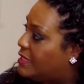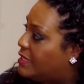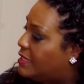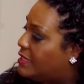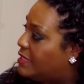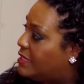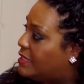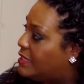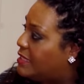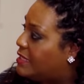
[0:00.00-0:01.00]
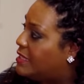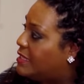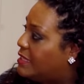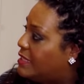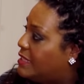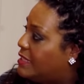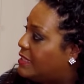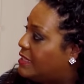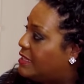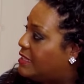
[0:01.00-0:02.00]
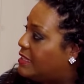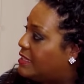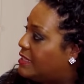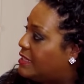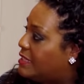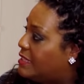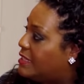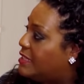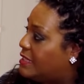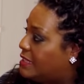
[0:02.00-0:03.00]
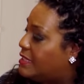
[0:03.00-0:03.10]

No words are spoken by the person on screen.